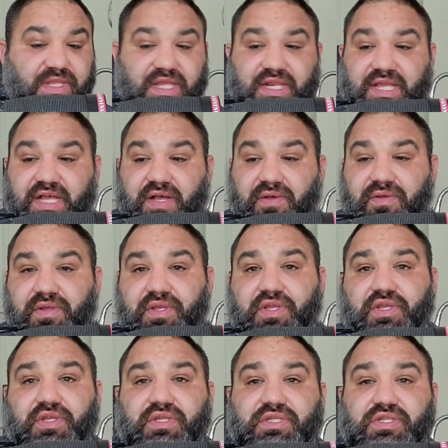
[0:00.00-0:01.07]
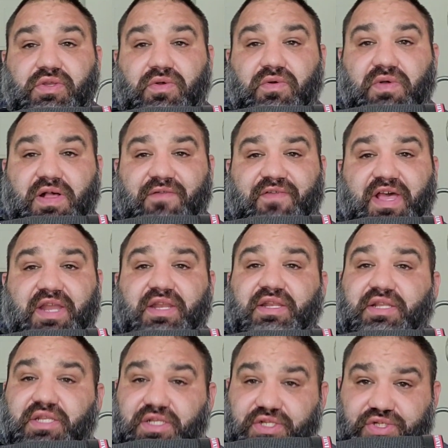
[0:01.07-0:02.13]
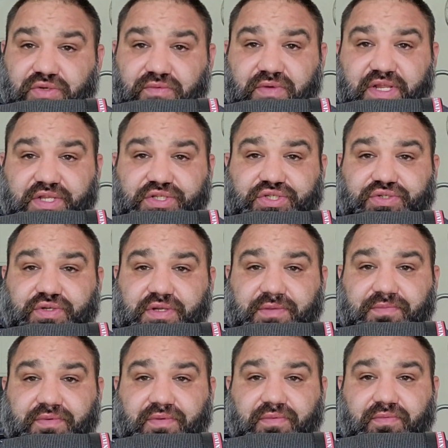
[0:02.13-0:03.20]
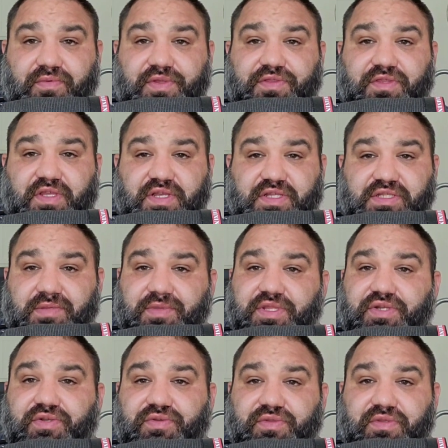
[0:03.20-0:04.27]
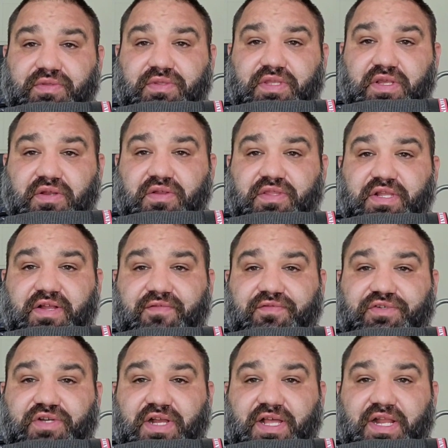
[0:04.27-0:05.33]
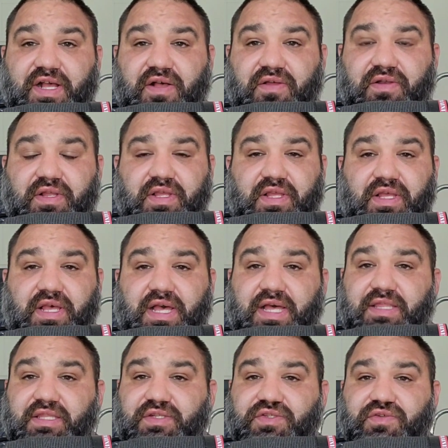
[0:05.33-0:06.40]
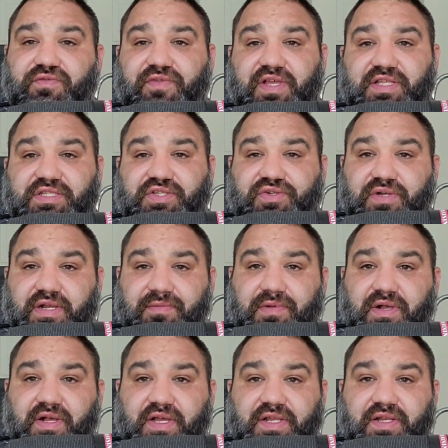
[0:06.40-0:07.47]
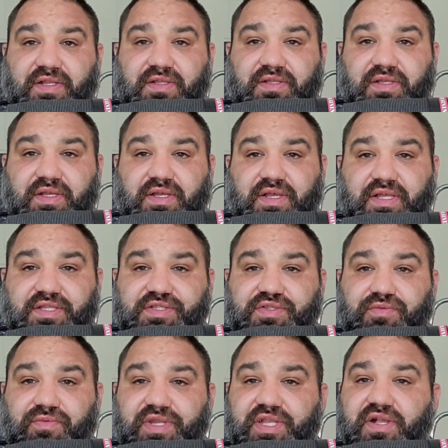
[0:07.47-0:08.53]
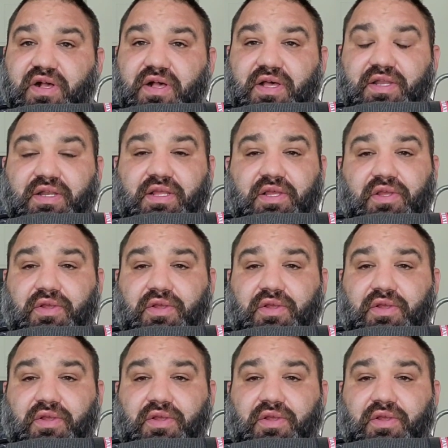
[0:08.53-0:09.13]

anyhow, so I've had an initial range trip with some of the new gear that I've tried out. I had the two vets tripod. It's the Recon.